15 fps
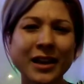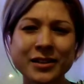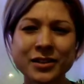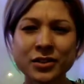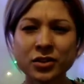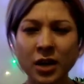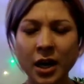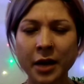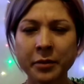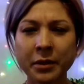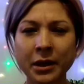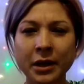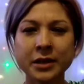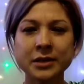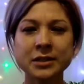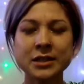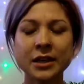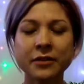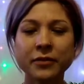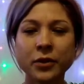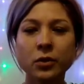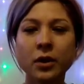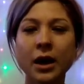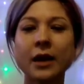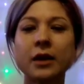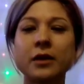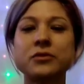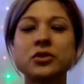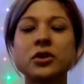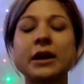describe it is if you
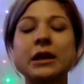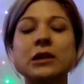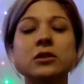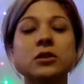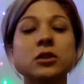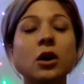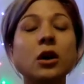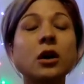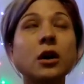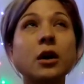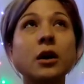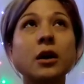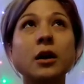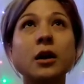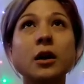kind of try to look